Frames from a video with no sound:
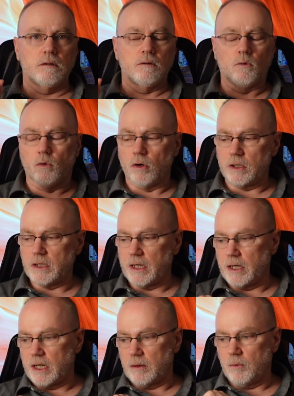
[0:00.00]
word
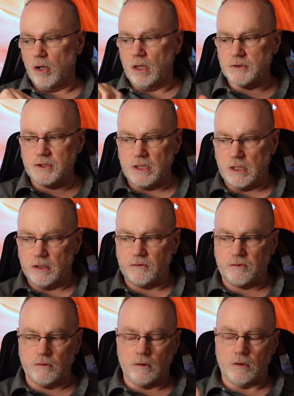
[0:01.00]
letter etymology
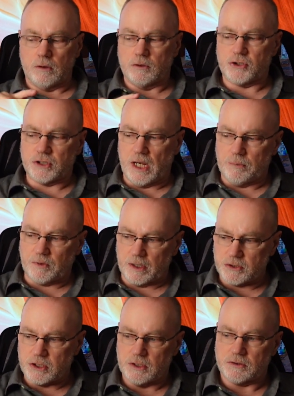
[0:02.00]
is shaped like
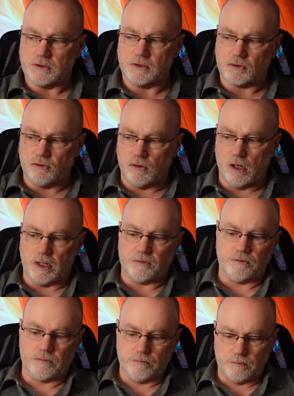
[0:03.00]
Jesus'
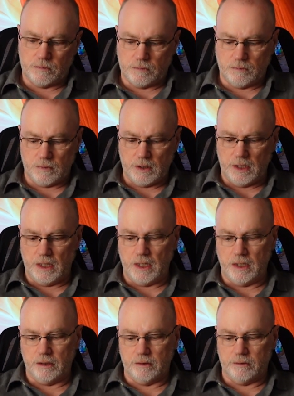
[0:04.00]
cross.
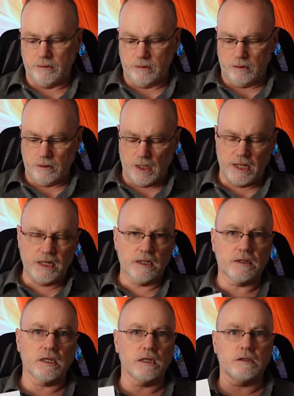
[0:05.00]
And I didn't
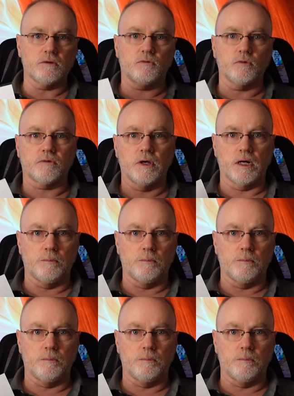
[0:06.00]
think this was going to